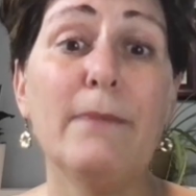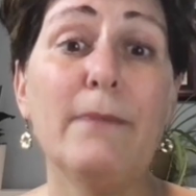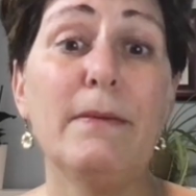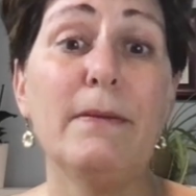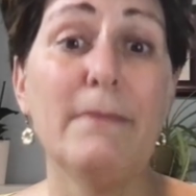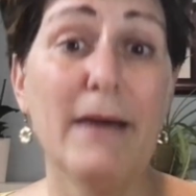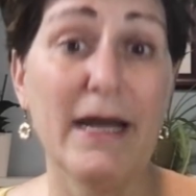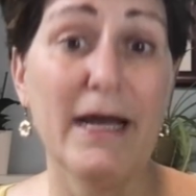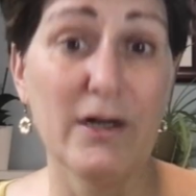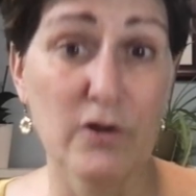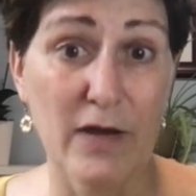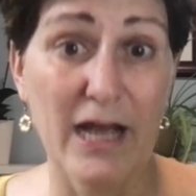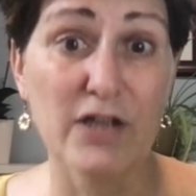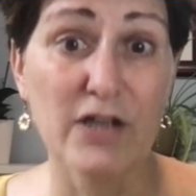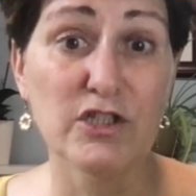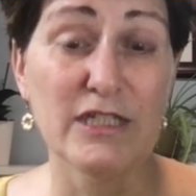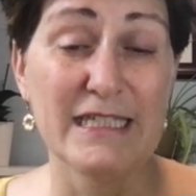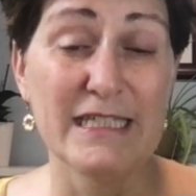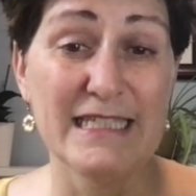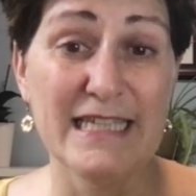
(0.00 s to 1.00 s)
but mine are
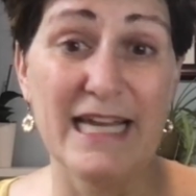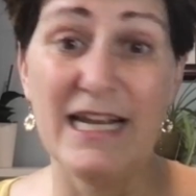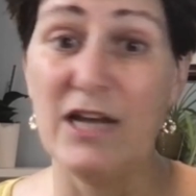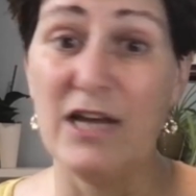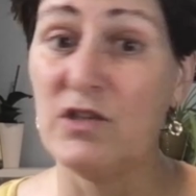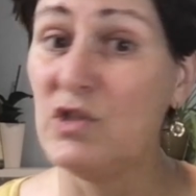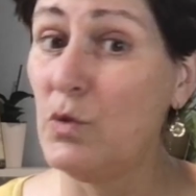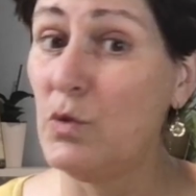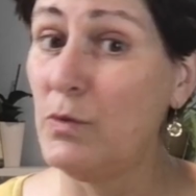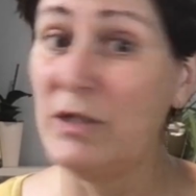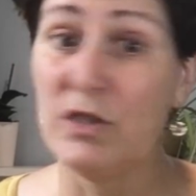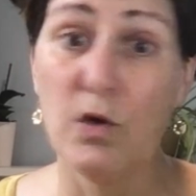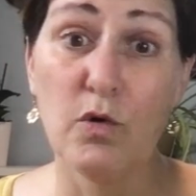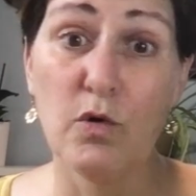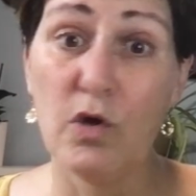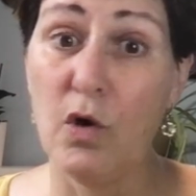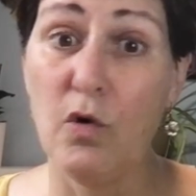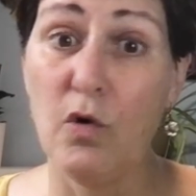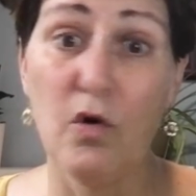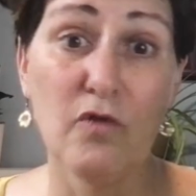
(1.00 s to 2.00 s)
actually set out so we don't
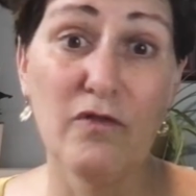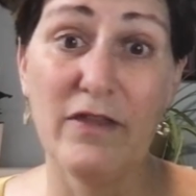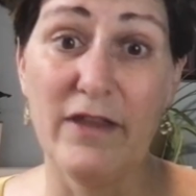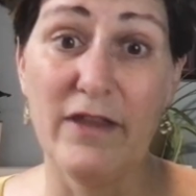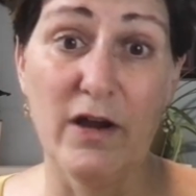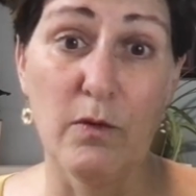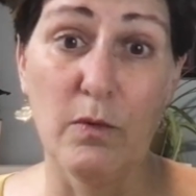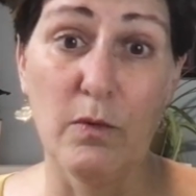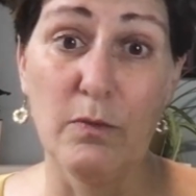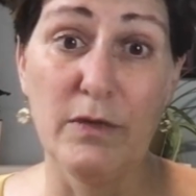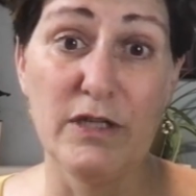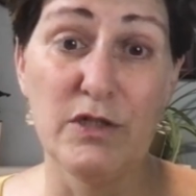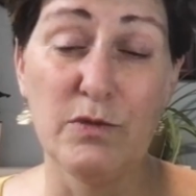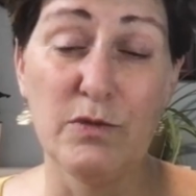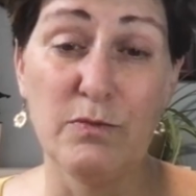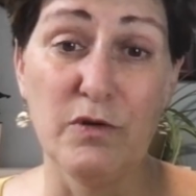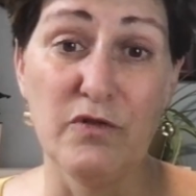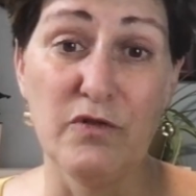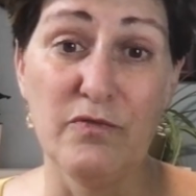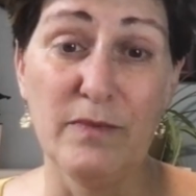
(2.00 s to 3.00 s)
go over there when we do
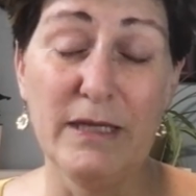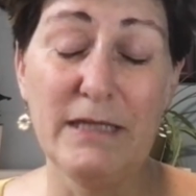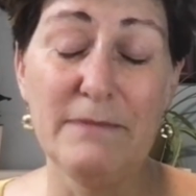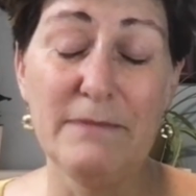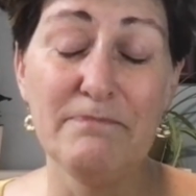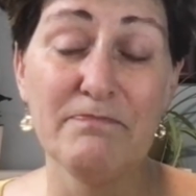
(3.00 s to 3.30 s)
movement.